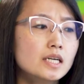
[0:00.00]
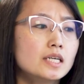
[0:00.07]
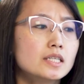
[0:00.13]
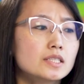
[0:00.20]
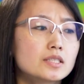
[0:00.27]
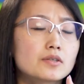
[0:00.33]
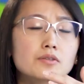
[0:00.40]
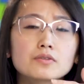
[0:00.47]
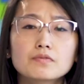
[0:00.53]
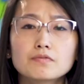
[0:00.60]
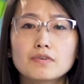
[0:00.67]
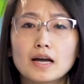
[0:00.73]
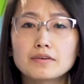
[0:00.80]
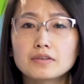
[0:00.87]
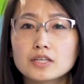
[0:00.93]
So
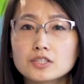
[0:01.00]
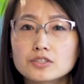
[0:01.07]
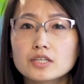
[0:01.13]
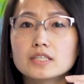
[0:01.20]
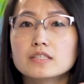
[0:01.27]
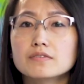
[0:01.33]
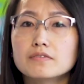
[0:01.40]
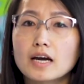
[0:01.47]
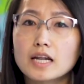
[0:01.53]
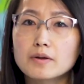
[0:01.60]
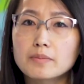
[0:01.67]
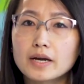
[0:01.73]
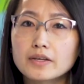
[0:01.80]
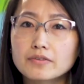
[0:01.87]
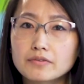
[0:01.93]
500
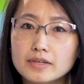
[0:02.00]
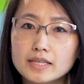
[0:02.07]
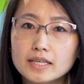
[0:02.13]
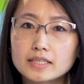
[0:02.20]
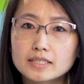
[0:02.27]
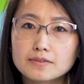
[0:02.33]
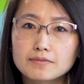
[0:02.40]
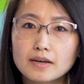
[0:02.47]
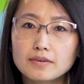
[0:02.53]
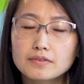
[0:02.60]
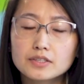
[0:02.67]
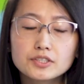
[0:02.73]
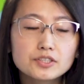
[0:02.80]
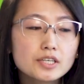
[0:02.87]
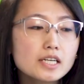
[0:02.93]
divided by
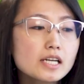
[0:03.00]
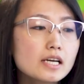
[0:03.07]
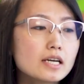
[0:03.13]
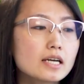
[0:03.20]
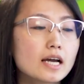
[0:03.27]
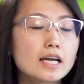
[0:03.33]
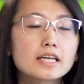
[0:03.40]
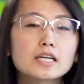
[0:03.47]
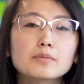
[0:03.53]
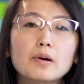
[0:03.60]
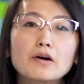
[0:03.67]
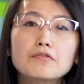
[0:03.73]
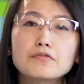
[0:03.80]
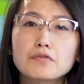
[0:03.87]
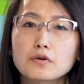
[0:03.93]
3,500, I get
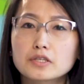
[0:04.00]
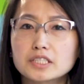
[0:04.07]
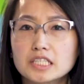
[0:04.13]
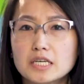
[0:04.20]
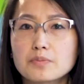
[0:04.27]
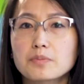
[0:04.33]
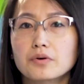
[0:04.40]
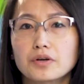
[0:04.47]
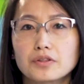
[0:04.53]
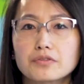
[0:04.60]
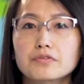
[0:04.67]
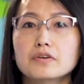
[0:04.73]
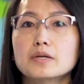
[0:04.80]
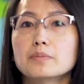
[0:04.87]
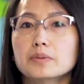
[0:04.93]
about
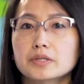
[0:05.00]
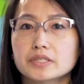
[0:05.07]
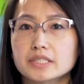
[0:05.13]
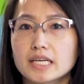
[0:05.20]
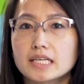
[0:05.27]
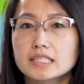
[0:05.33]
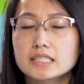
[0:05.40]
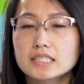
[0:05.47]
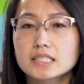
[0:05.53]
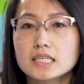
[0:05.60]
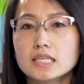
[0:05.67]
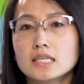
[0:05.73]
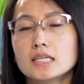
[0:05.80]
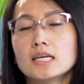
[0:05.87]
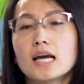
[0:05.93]
14.3%
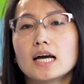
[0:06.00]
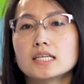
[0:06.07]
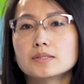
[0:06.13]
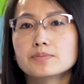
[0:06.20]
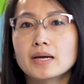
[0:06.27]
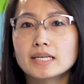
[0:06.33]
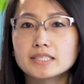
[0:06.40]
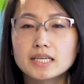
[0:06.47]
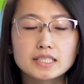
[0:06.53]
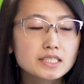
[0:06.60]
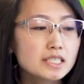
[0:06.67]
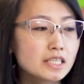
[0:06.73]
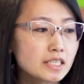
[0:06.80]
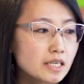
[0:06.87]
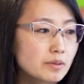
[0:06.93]
as my debt
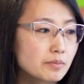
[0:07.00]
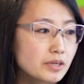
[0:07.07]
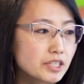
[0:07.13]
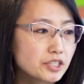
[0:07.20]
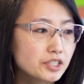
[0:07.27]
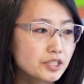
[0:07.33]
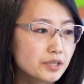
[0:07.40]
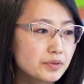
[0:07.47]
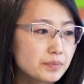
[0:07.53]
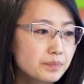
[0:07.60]
to income ratio.